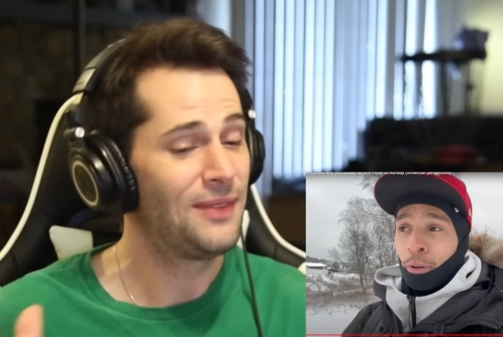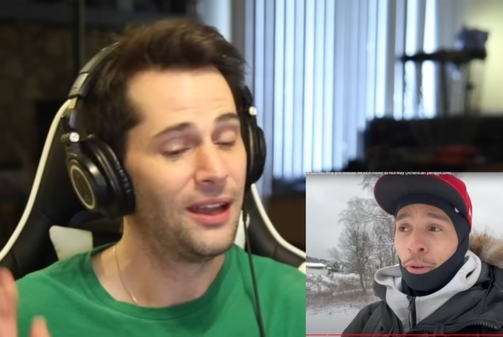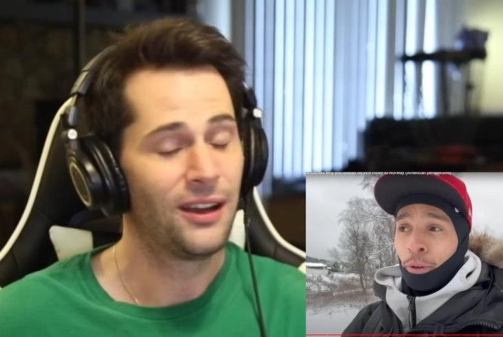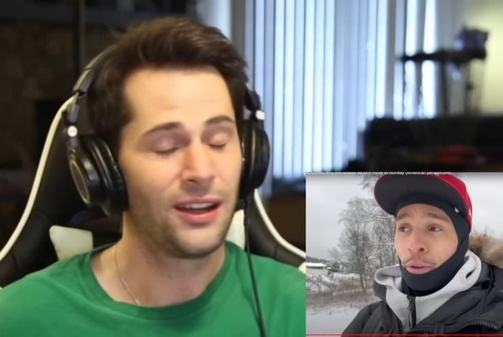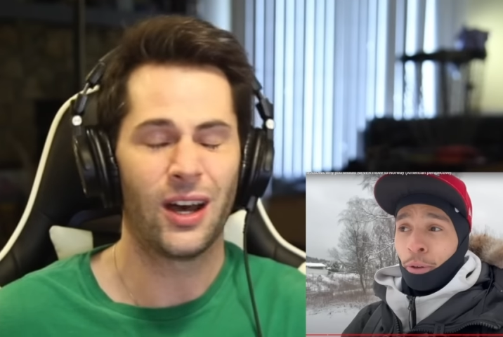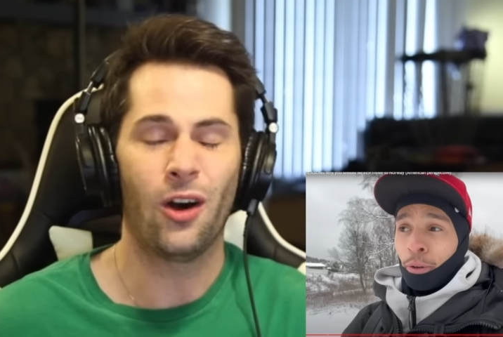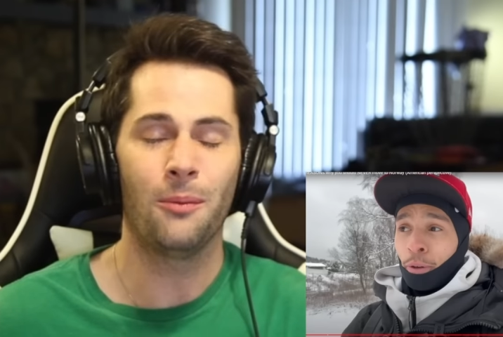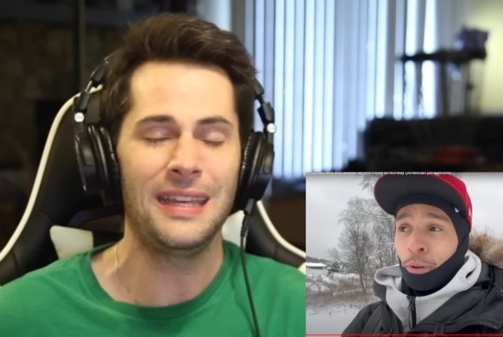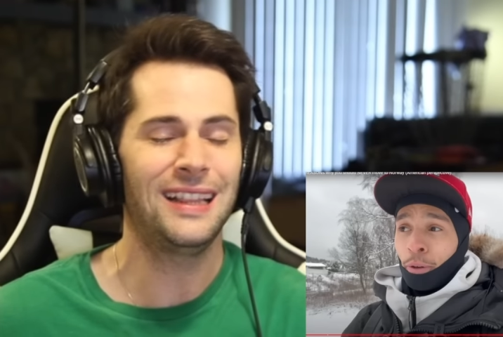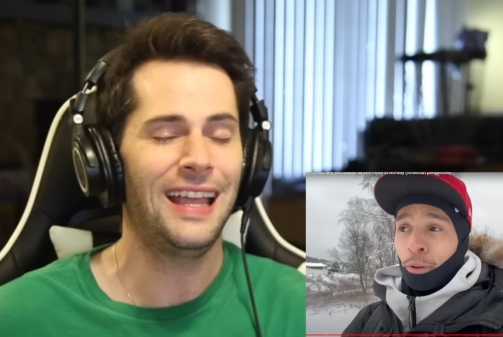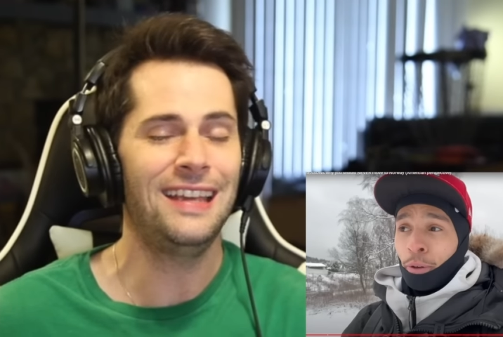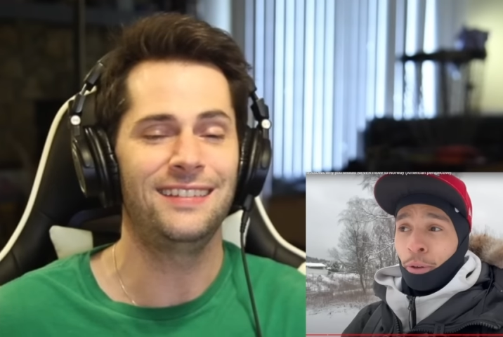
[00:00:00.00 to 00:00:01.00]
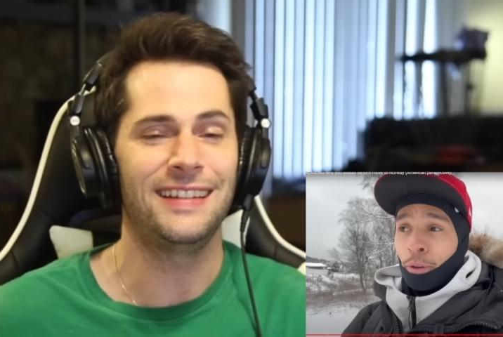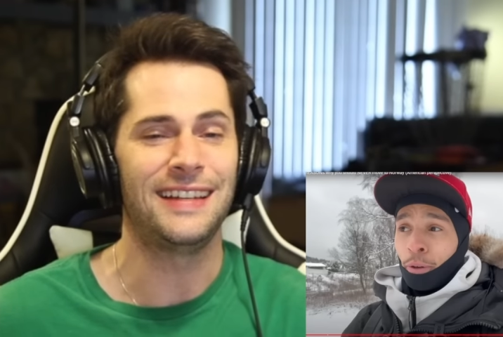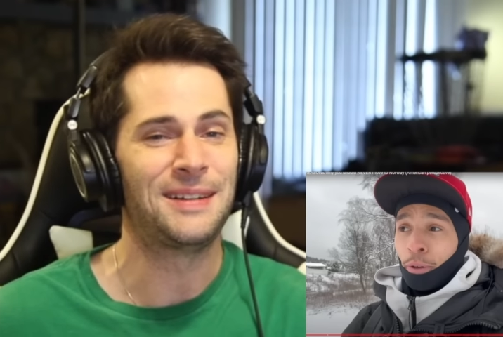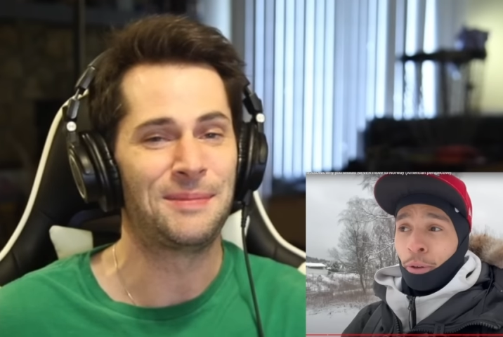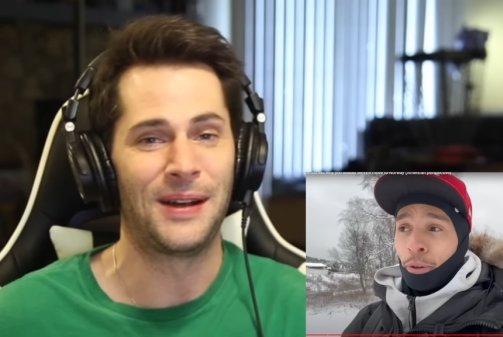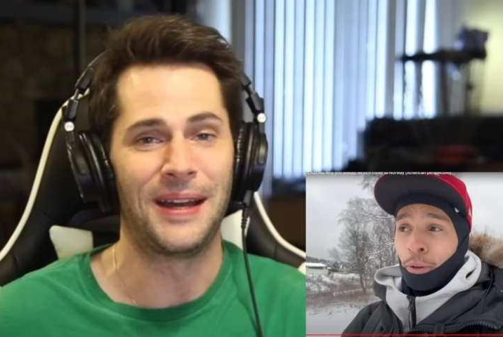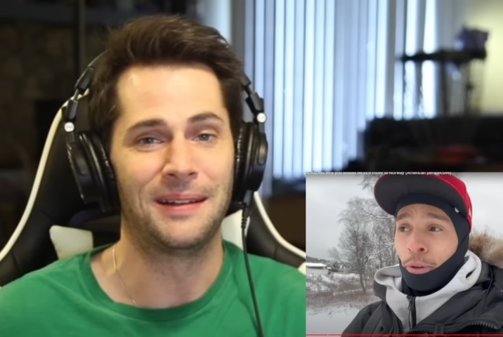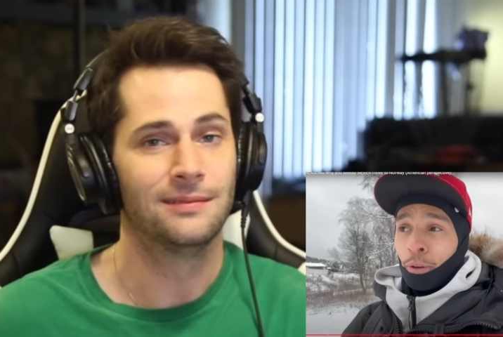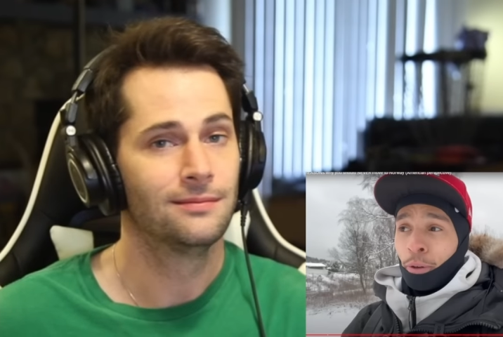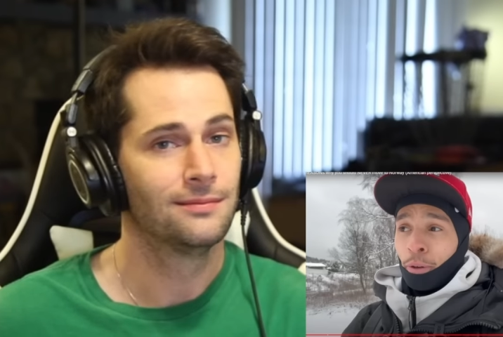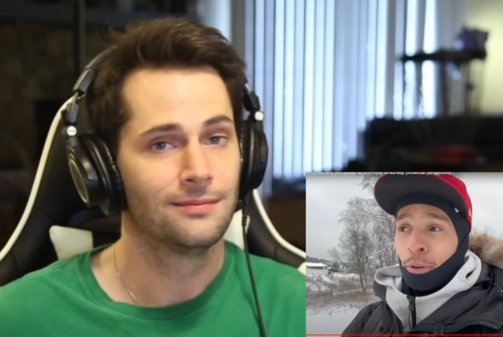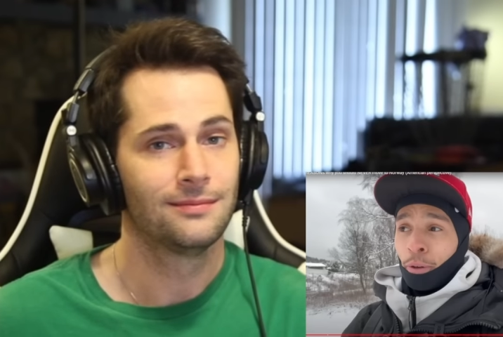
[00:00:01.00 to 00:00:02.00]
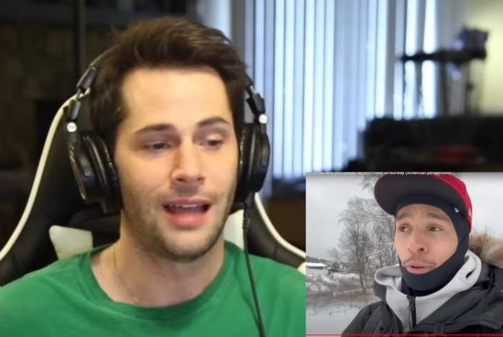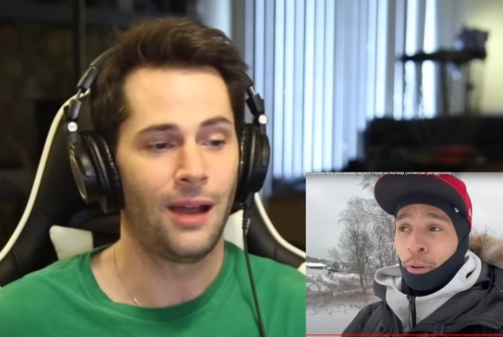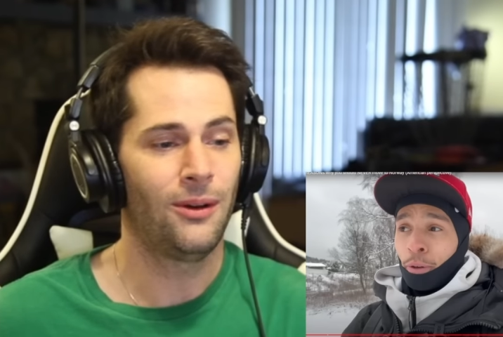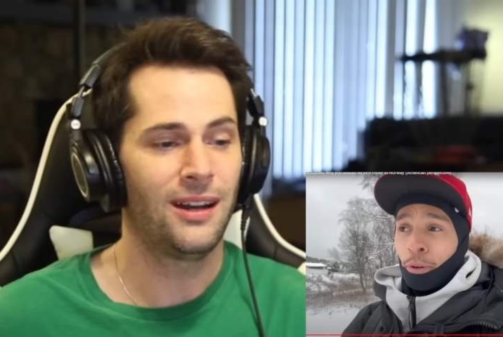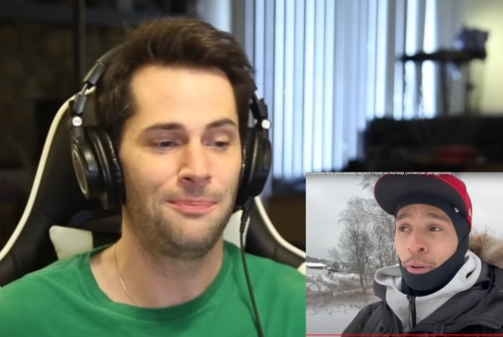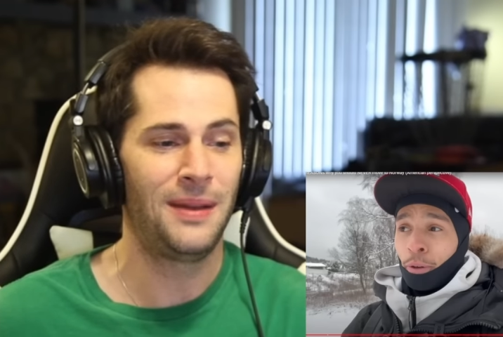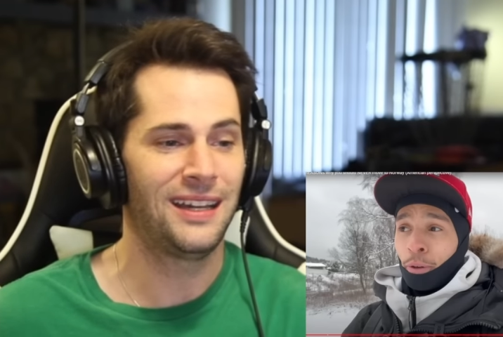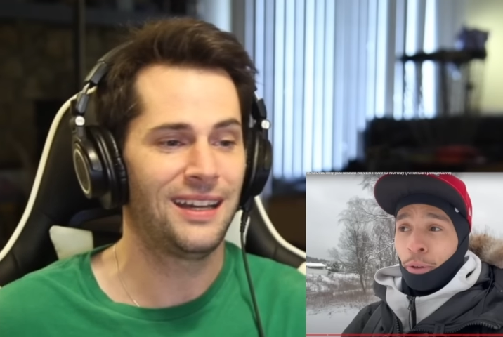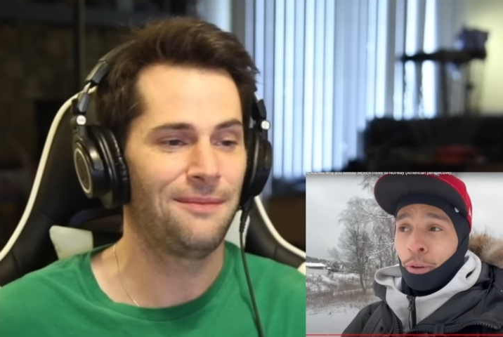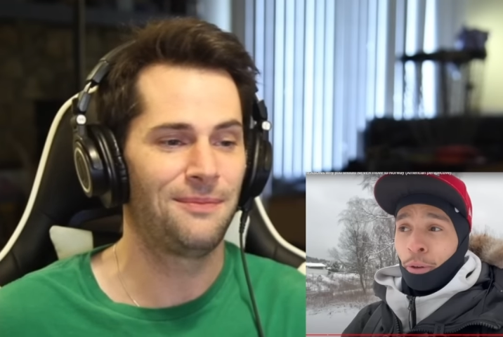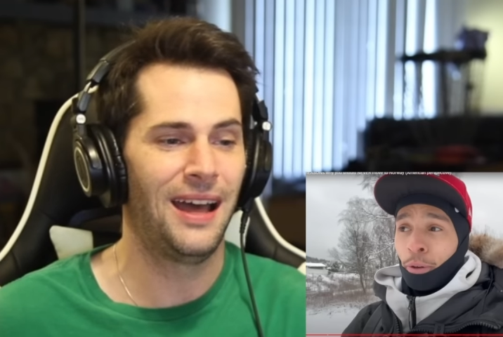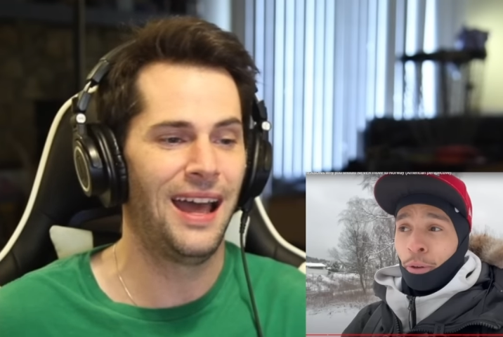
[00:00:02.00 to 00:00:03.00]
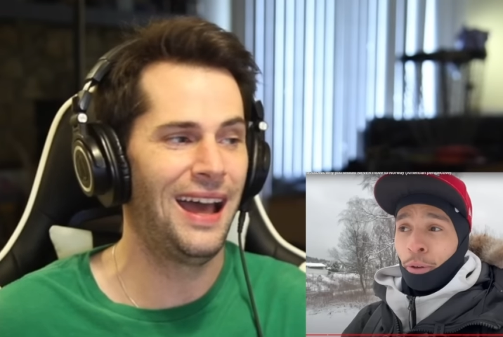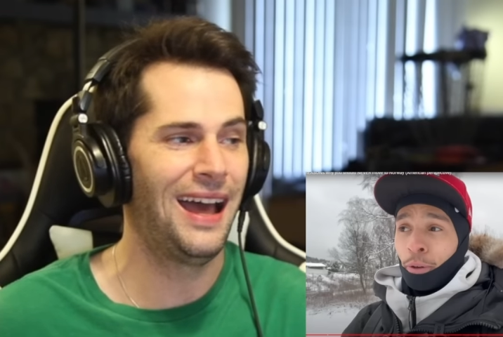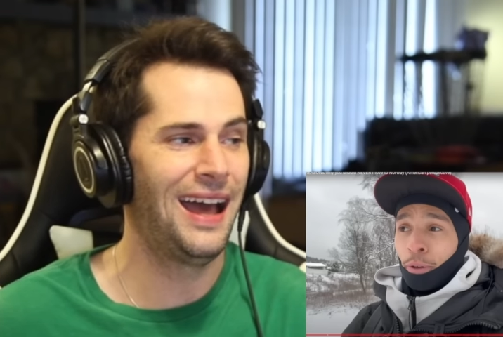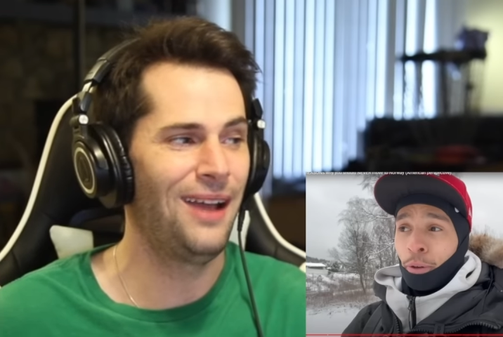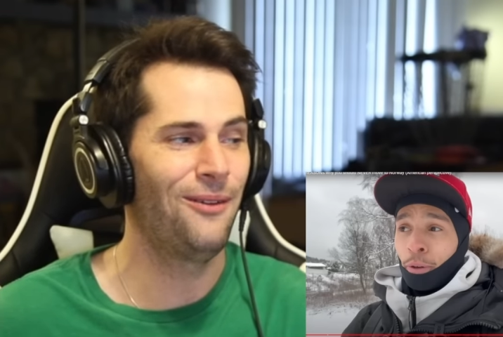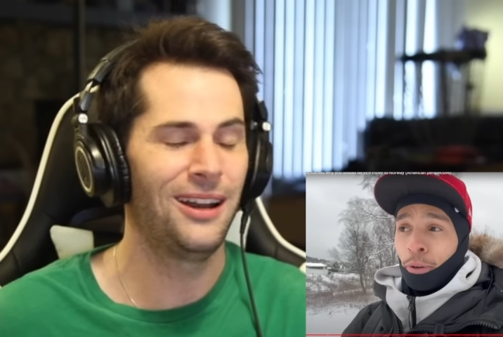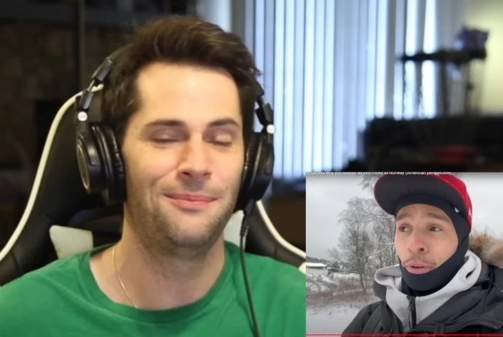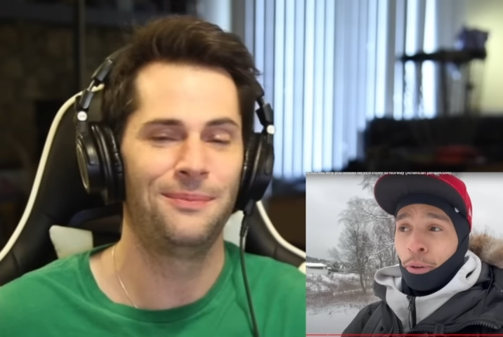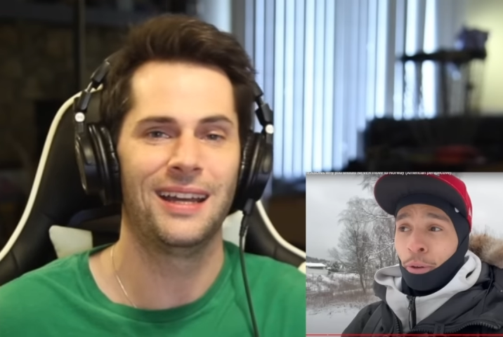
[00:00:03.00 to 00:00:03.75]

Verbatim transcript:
Speaker 1: call me lazy, but I want to pick up, I want